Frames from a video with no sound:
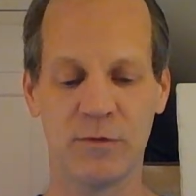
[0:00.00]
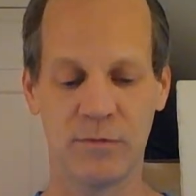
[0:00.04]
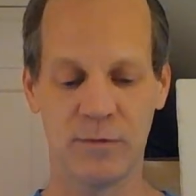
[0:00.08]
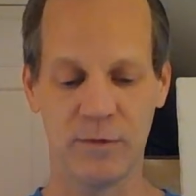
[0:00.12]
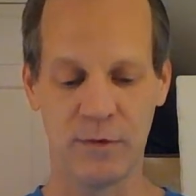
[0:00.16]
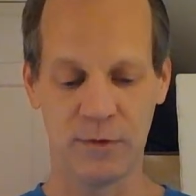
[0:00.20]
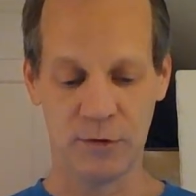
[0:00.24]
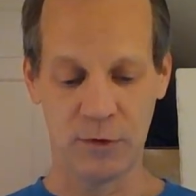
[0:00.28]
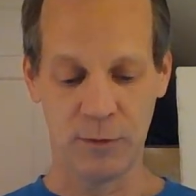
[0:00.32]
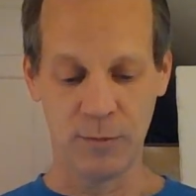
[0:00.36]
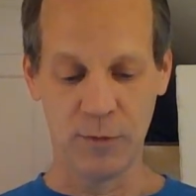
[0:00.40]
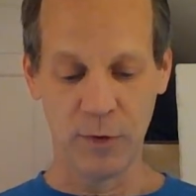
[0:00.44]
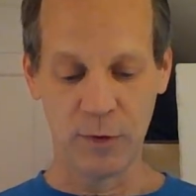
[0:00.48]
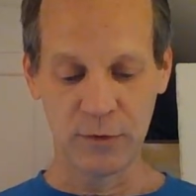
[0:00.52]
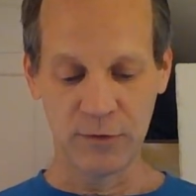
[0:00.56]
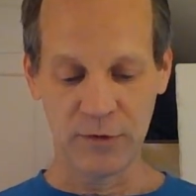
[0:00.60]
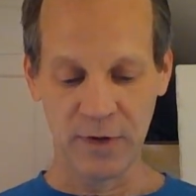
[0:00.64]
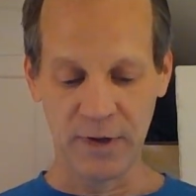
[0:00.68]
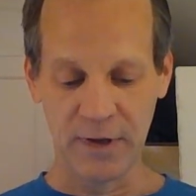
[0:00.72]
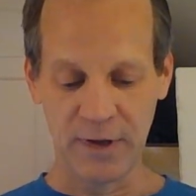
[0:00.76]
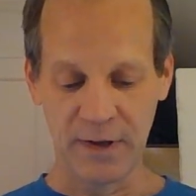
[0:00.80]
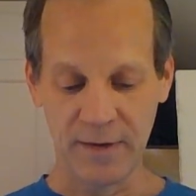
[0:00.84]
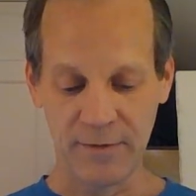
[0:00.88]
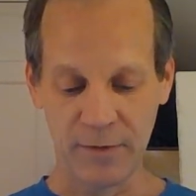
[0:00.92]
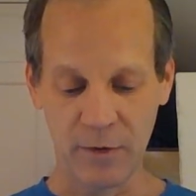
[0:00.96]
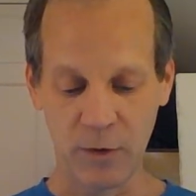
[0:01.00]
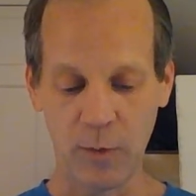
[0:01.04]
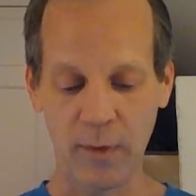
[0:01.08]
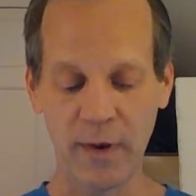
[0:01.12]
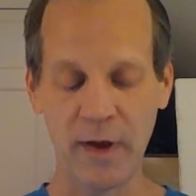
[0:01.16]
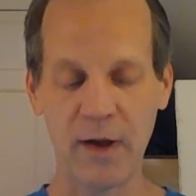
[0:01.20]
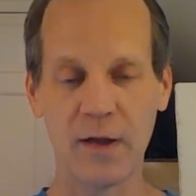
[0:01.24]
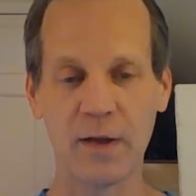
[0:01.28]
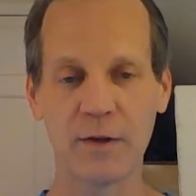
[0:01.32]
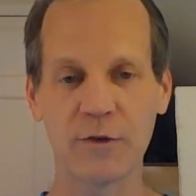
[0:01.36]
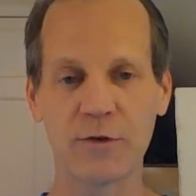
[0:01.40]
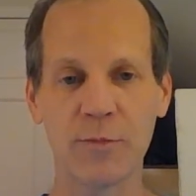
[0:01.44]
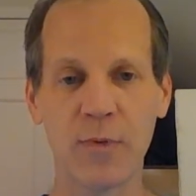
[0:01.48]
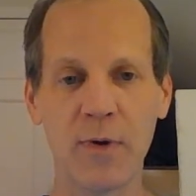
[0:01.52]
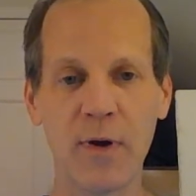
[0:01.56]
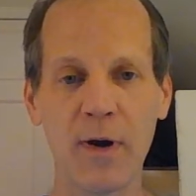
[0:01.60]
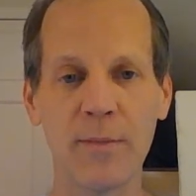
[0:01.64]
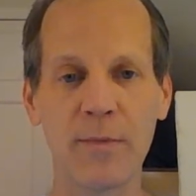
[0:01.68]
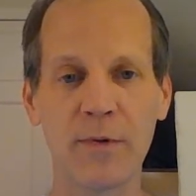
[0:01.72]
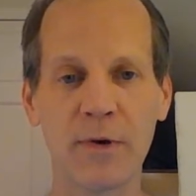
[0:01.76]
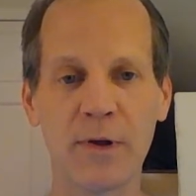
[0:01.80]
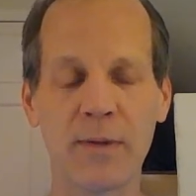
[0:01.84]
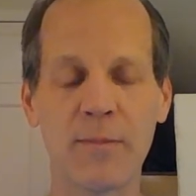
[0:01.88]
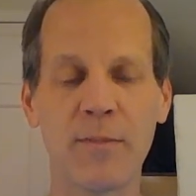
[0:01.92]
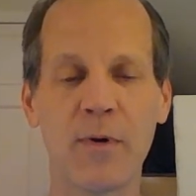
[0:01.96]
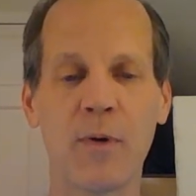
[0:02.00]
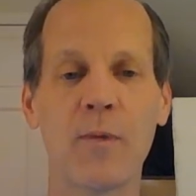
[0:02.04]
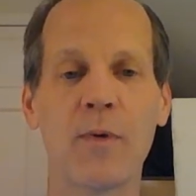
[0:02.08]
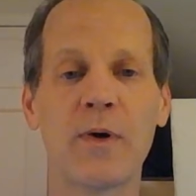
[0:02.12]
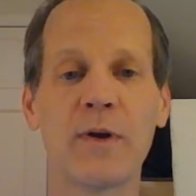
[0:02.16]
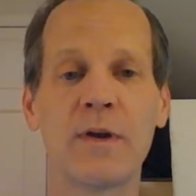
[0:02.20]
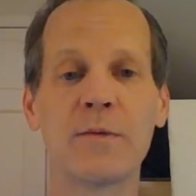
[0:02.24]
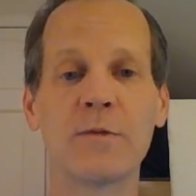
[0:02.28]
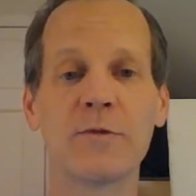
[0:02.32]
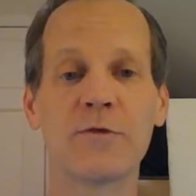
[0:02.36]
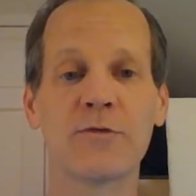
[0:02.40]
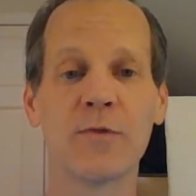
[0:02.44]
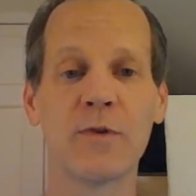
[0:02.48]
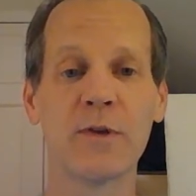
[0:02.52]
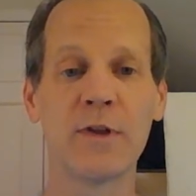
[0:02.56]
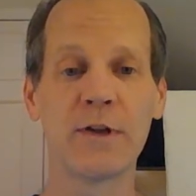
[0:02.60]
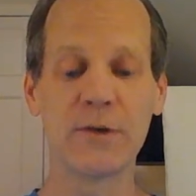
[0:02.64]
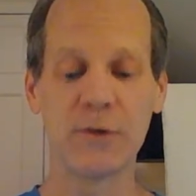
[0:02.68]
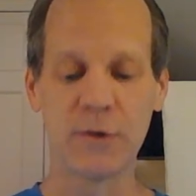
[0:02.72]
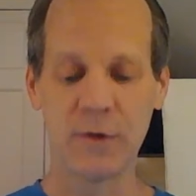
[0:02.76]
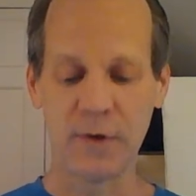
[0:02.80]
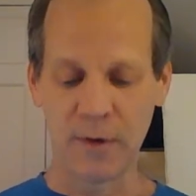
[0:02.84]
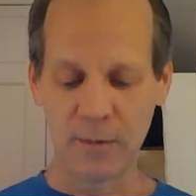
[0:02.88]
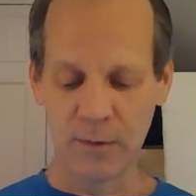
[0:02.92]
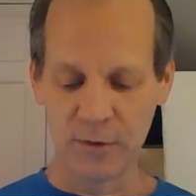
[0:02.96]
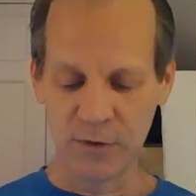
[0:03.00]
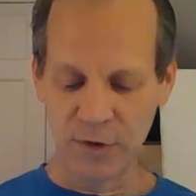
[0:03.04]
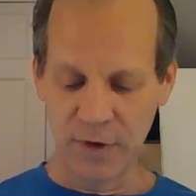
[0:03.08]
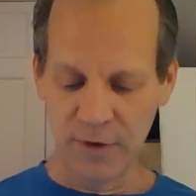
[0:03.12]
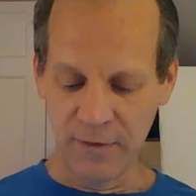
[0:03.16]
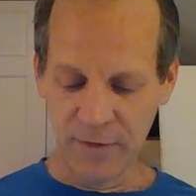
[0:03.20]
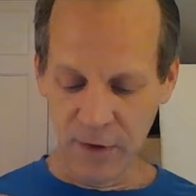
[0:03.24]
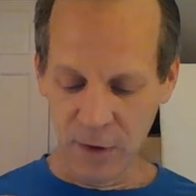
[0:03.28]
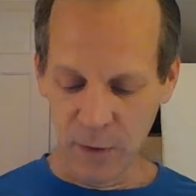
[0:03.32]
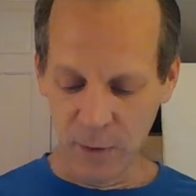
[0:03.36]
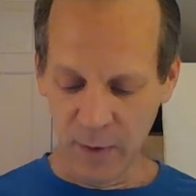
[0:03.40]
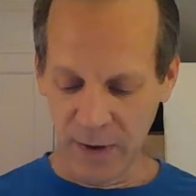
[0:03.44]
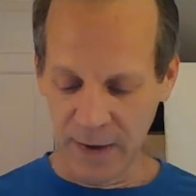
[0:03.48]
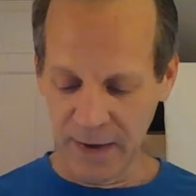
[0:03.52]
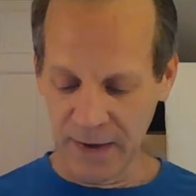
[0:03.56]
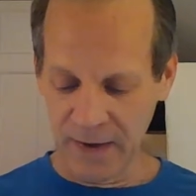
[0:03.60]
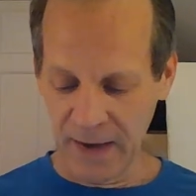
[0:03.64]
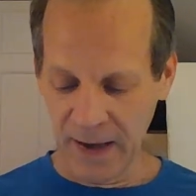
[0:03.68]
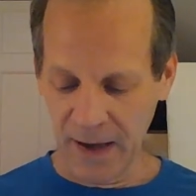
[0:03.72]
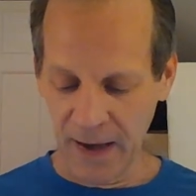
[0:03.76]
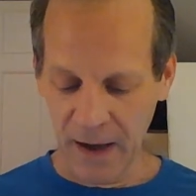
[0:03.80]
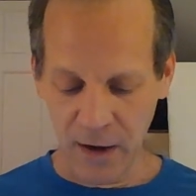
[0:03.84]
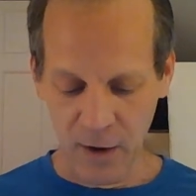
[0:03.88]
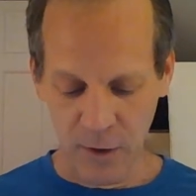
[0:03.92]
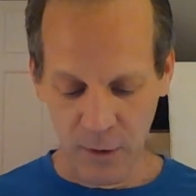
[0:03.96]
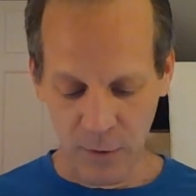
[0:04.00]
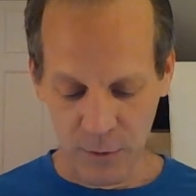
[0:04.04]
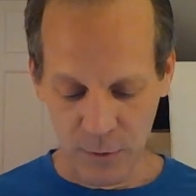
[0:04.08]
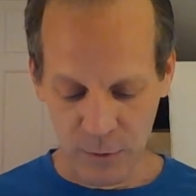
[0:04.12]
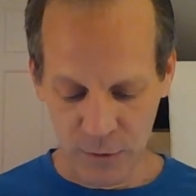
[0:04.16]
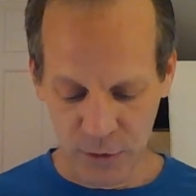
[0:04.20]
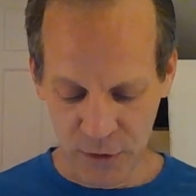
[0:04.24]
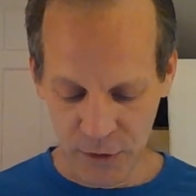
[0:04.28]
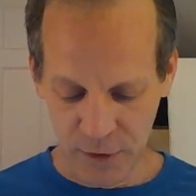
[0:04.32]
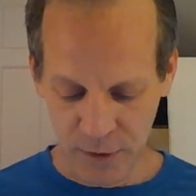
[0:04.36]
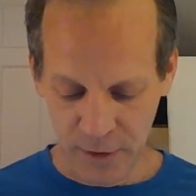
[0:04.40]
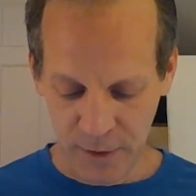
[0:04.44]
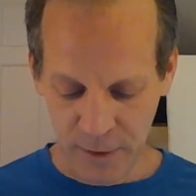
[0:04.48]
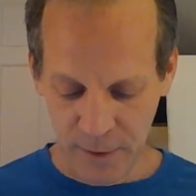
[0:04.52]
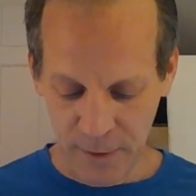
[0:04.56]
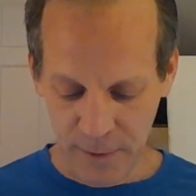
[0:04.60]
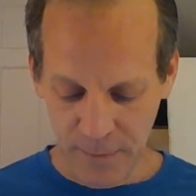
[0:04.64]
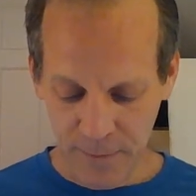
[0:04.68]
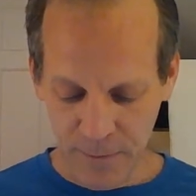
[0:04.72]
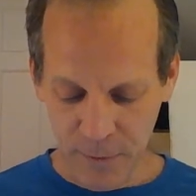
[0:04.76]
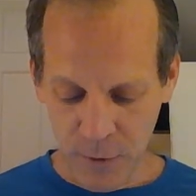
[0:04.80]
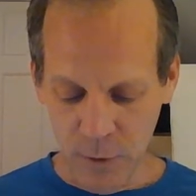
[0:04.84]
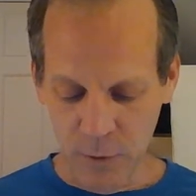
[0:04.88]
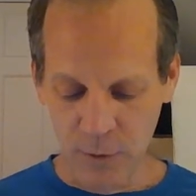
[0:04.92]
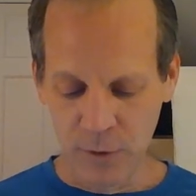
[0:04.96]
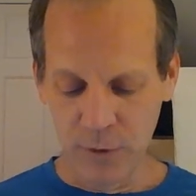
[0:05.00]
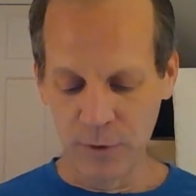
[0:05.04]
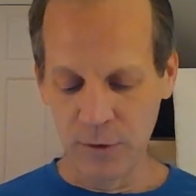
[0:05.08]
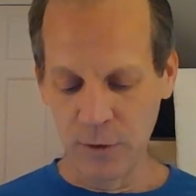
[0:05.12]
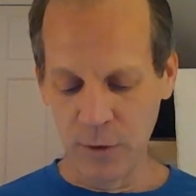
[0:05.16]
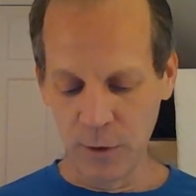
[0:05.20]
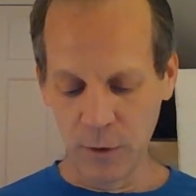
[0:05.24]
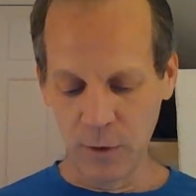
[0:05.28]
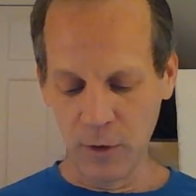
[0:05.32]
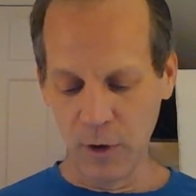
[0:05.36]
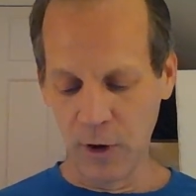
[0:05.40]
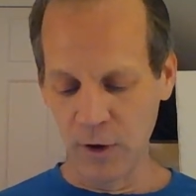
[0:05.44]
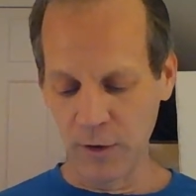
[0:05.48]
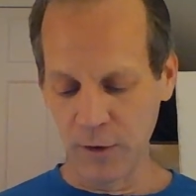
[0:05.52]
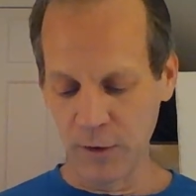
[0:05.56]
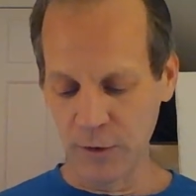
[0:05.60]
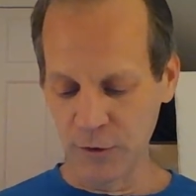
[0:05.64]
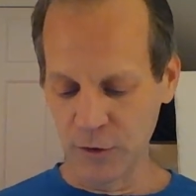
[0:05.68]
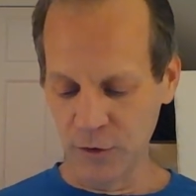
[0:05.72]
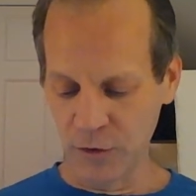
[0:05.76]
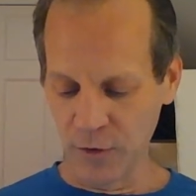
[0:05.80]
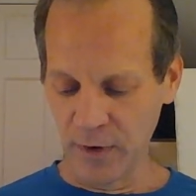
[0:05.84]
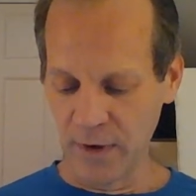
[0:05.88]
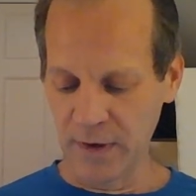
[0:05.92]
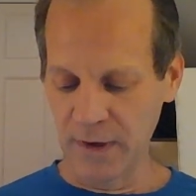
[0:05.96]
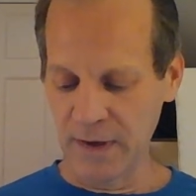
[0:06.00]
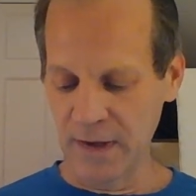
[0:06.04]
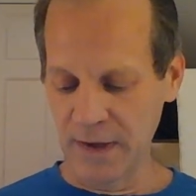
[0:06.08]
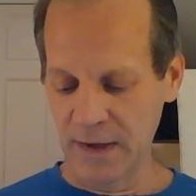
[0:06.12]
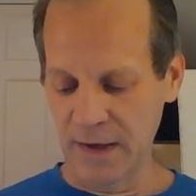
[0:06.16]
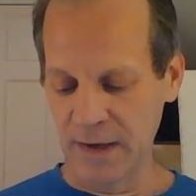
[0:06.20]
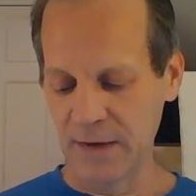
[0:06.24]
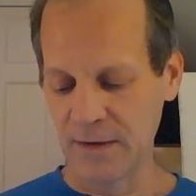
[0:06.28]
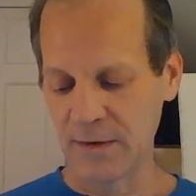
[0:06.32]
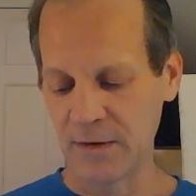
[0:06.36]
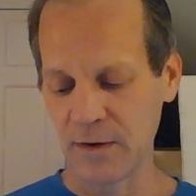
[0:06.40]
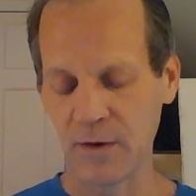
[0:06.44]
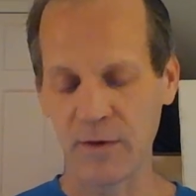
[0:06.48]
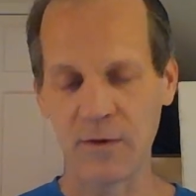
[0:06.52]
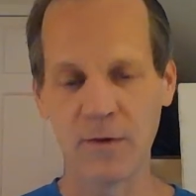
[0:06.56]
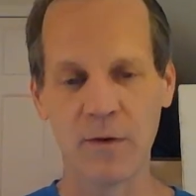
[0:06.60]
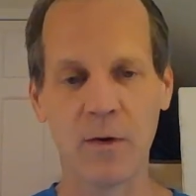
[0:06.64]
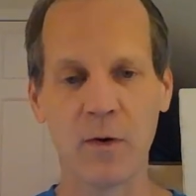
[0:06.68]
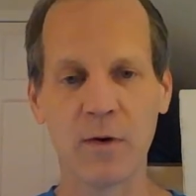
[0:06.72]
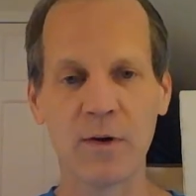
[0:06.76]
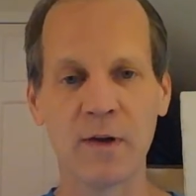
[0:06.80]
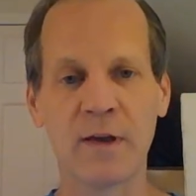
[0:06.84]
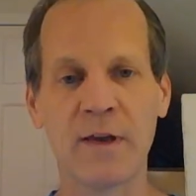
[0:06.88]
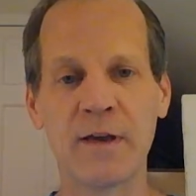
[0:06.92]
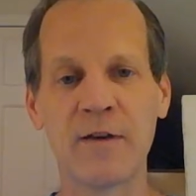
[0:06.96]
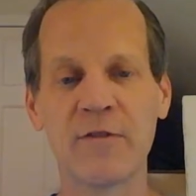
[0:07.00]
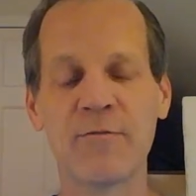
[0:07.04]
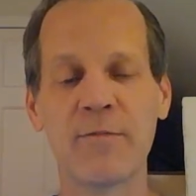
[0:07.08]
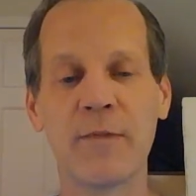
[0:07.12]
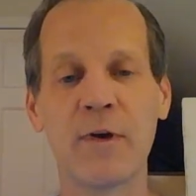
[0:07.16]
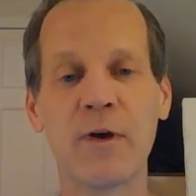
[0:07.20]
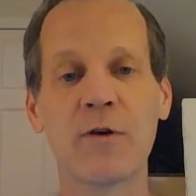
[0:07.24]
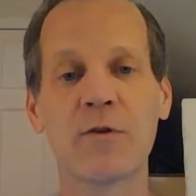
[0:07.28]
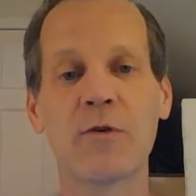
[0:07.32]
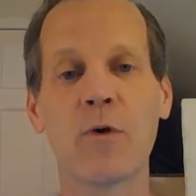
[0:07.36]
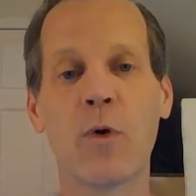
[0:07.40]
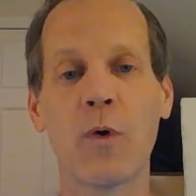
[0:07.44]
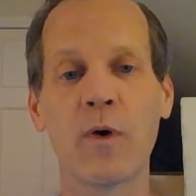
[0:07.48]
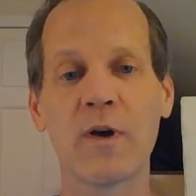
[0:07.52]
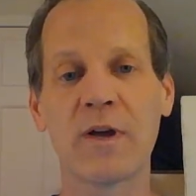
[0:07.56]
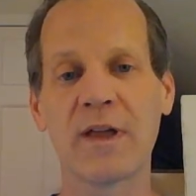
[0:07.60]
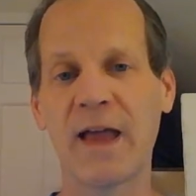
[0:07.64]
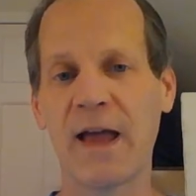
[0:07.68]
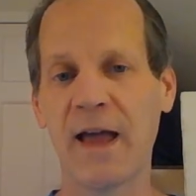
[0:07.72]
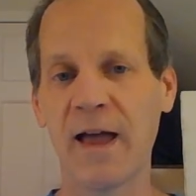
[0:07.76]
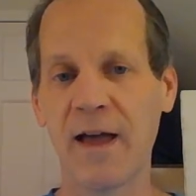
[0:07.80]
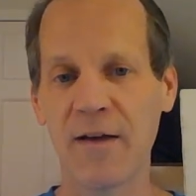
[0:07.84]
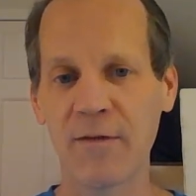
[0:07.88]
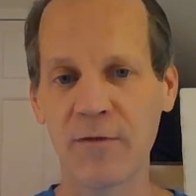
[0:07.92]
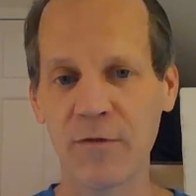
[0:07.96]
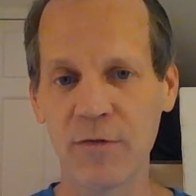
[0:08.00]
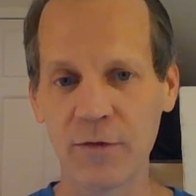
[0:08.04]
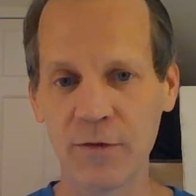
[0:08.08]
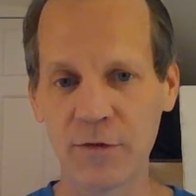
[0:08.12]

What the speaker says: supposedly giving away all his property, but what he was really doing was giving away cows who could no longer drink, eat, give milk, or calve.